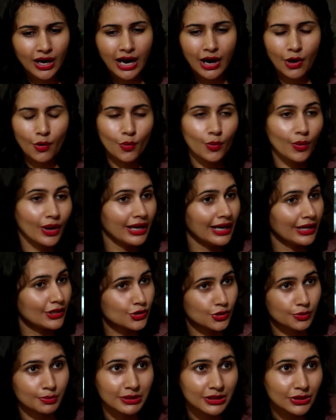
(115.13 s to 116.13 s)
how well I
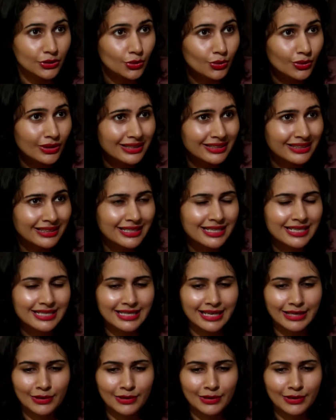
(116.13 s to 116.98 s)
should be doing this.